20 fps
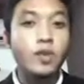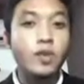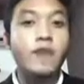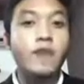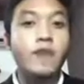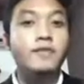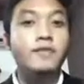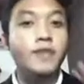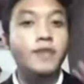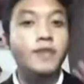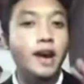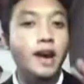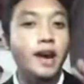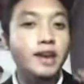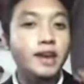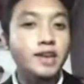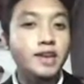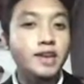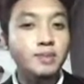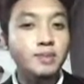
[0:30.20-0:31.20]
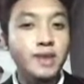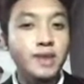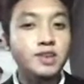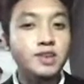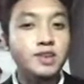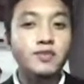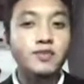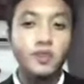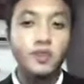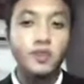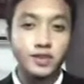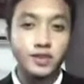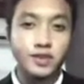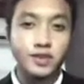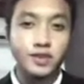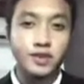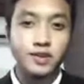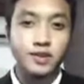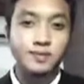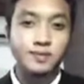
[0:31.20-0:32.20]
we have 9 aspects to
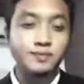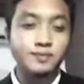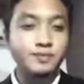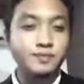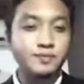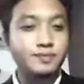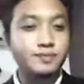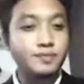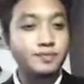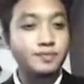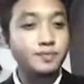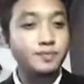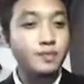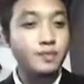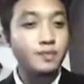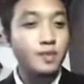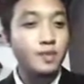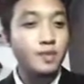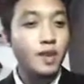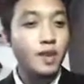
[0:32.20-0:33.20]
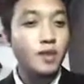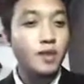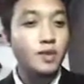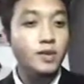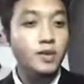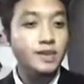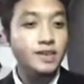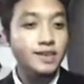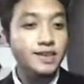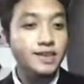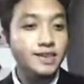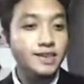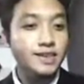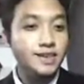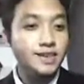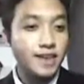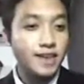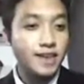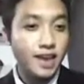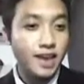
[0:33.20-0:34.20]
focus on, which
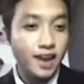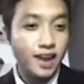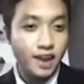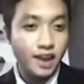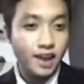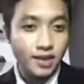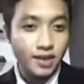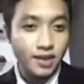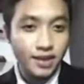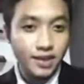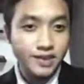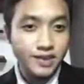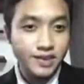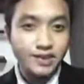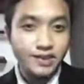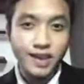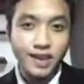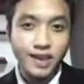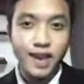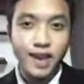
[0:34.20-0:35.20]
is these